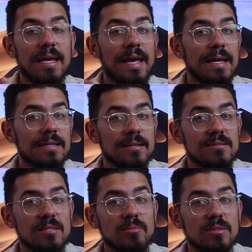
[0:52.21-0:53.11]
and
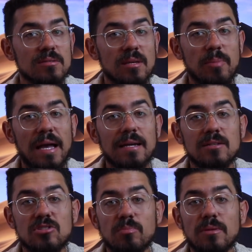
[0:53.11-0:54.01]
stimulus
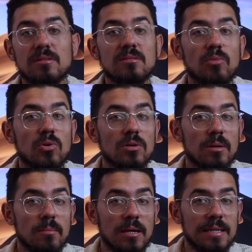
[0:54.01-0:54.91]
package plus
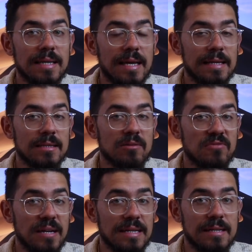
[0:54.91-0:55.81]
more money and
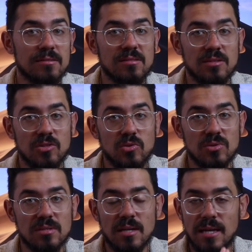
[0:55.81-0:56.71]
finance
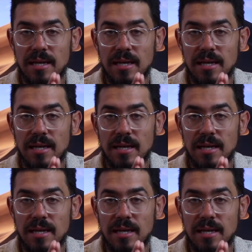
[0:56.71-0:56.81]
news.